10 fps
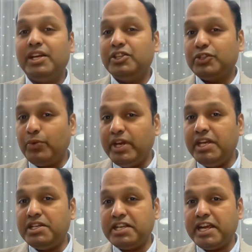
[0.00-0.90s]

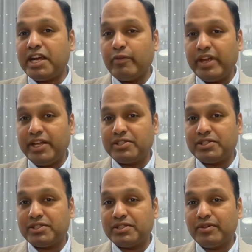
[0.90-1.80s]
3
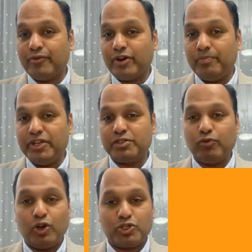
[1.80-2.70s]
takeaways from this
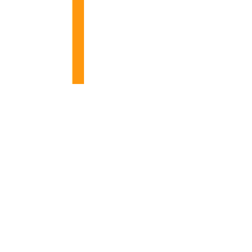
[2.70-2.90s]
workshop.